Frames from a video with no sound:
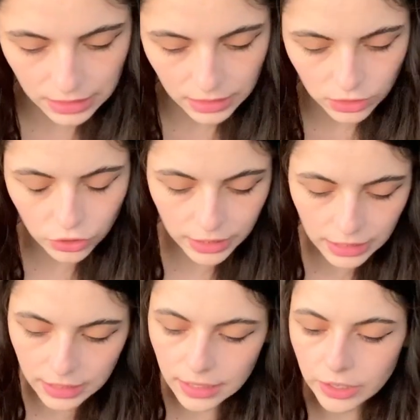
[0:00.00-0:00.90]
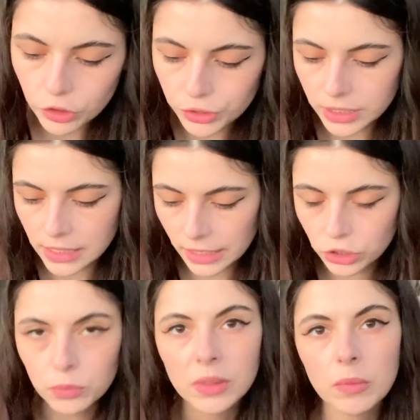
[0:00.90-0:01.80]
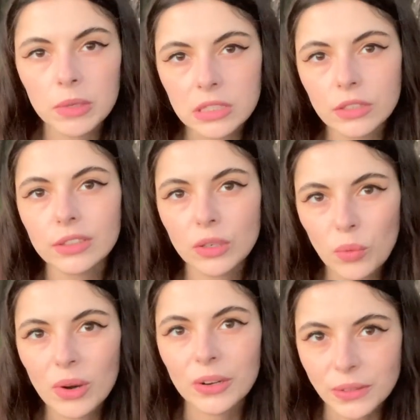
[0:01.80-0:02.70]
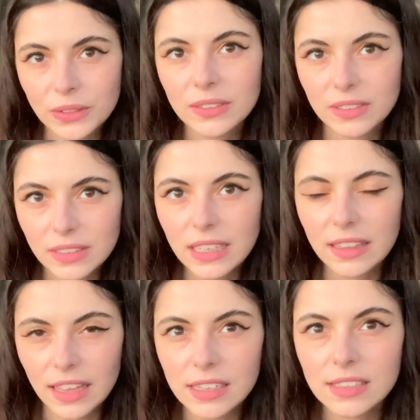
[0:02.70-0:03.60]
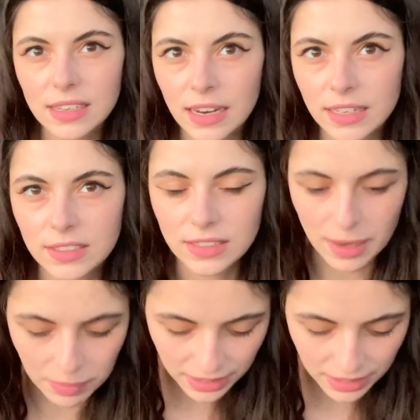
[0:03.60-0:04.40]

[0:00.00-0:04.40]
You're healing your connection with the material world. That is the next step. I